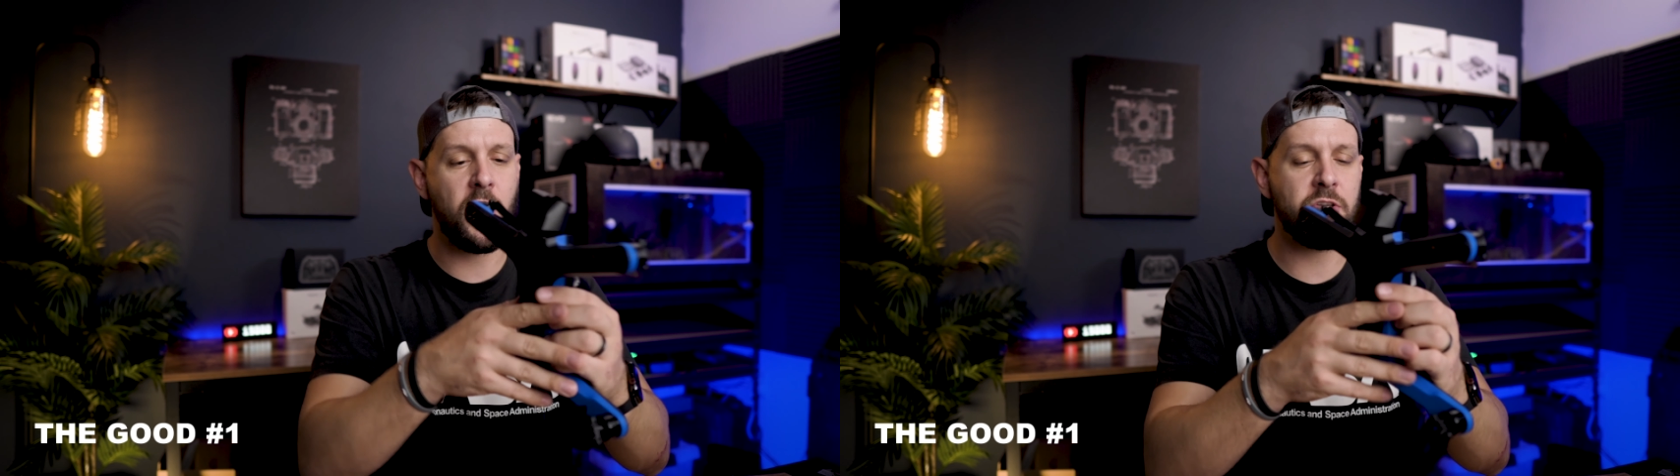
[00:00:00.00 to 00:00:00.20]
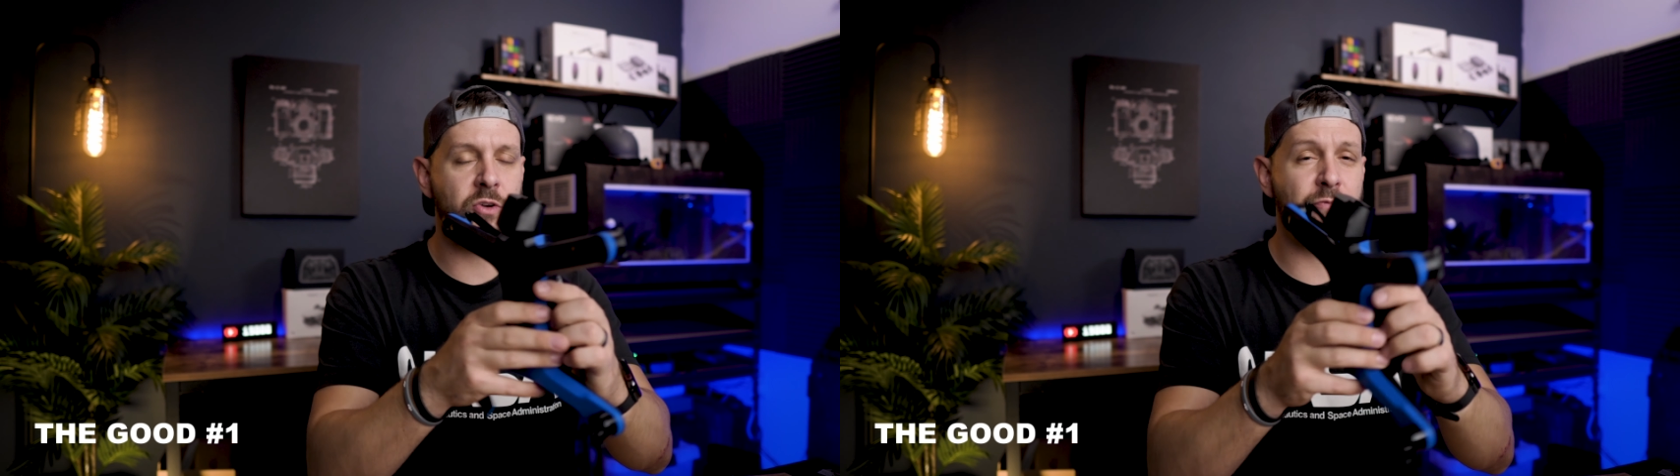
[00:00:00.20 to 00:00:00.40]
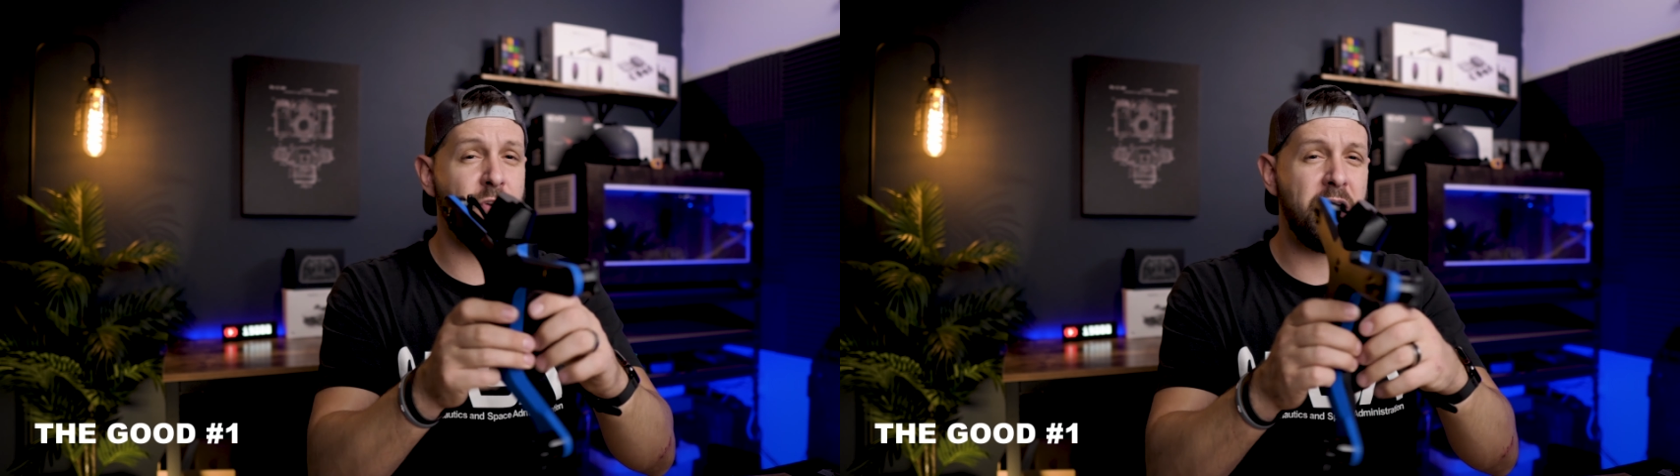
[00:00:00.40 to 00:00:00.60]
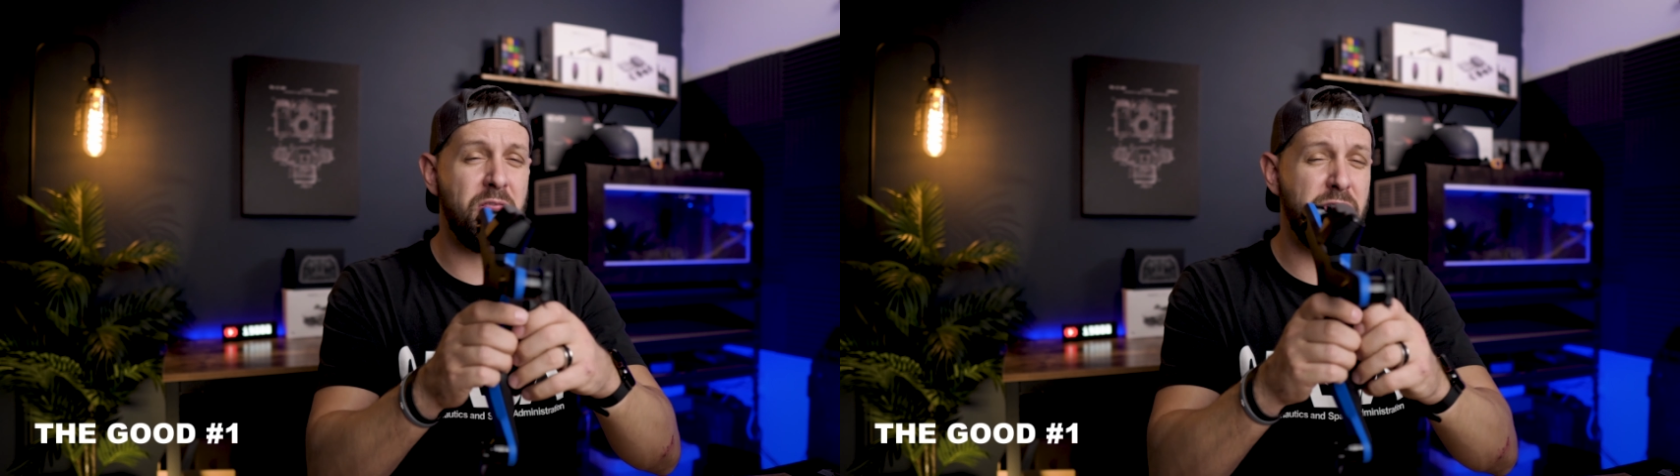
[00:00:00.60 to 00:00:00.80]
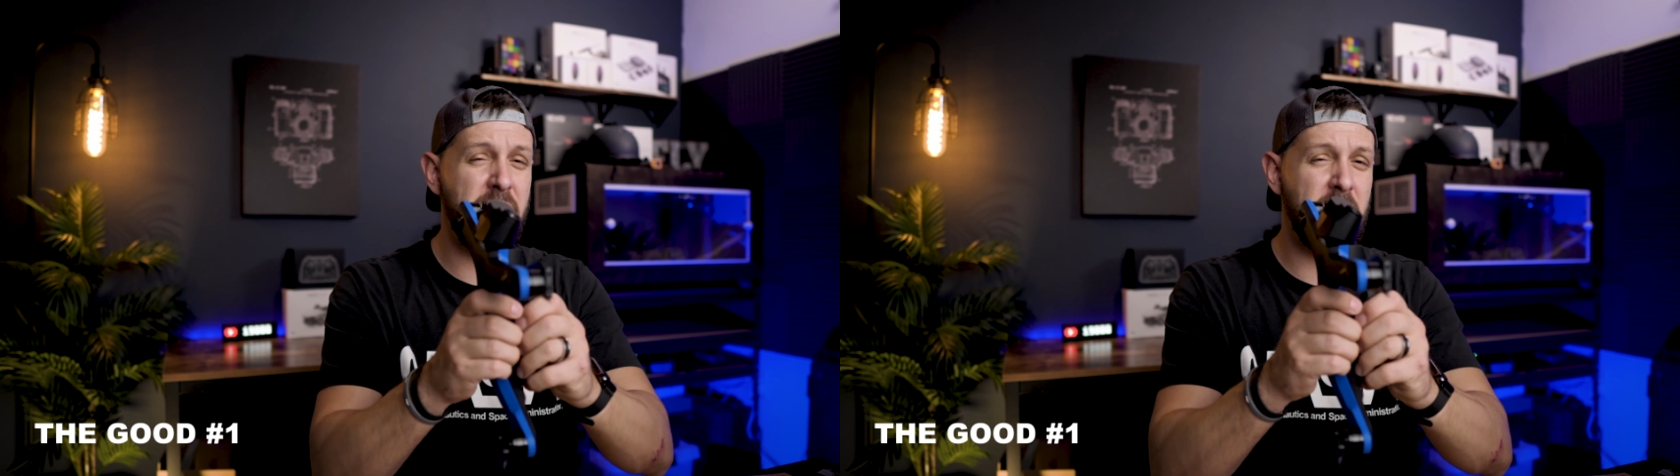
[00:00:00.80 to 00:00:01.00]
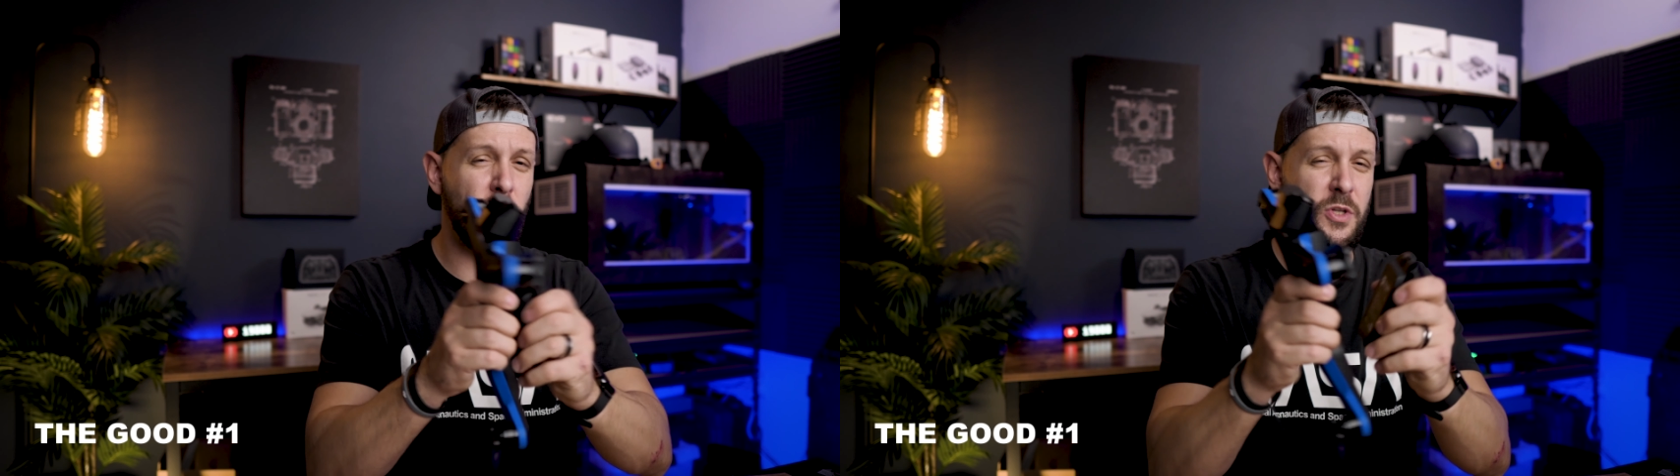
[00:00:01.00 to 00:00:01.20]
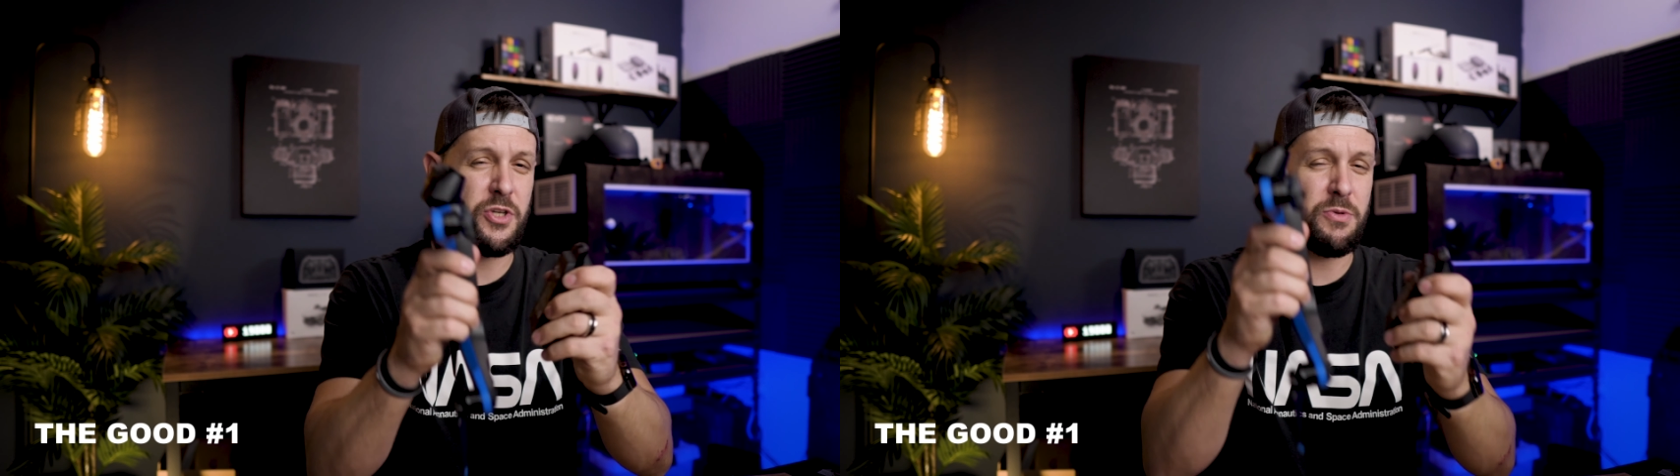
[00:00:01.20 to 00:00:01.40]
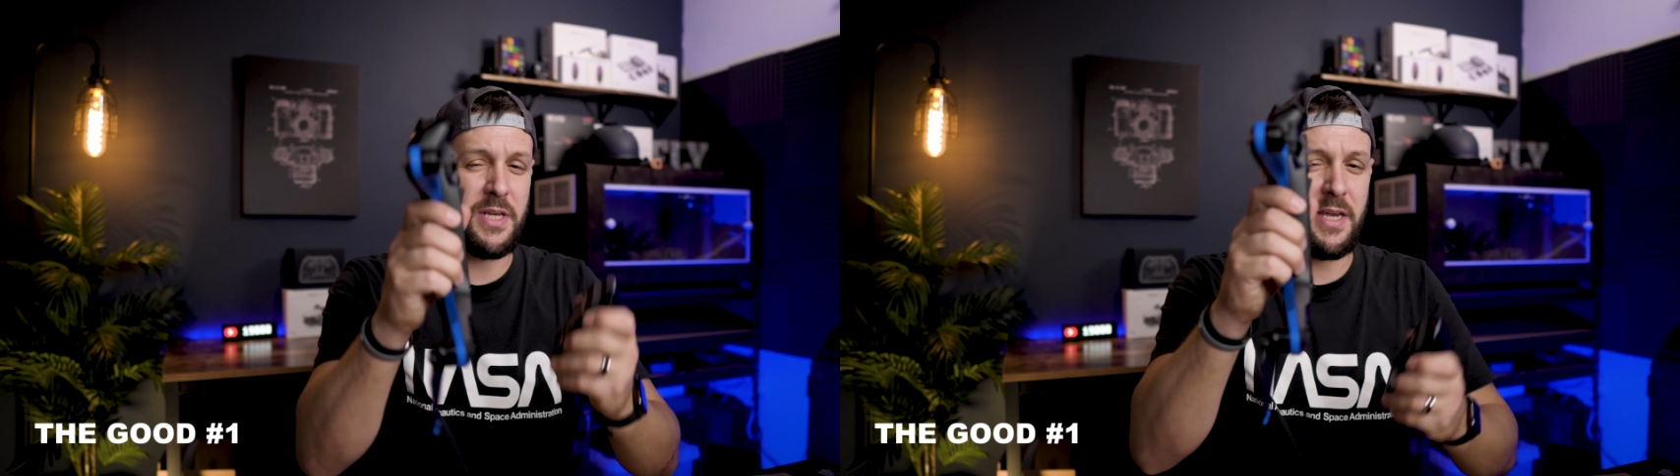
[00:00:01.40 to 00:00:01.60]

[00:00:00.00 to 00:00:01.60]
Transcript: also very thin once you